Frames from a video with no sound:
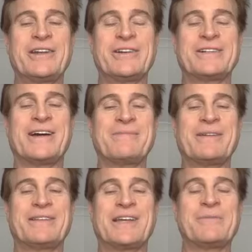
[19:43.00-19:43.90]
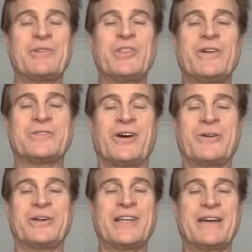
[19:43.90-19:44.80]
time with you as
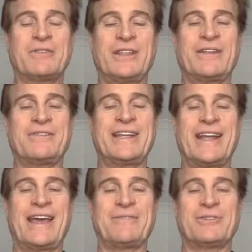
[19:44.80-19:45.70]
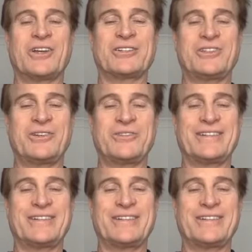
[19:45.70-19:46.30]
always. Have a lovely day. We'll talk soon.